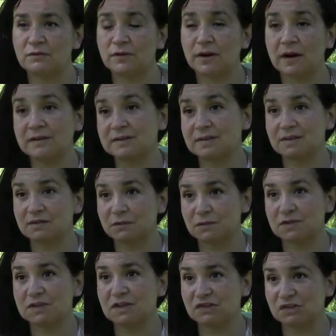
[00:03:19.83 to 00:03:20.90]
us as
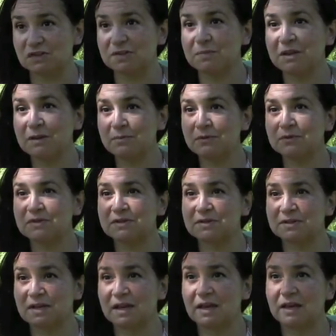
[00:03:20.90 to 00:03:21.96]
First Nations people to
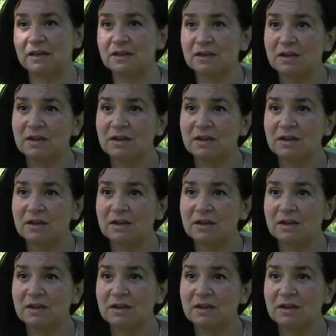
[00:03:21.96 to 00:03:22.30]
say,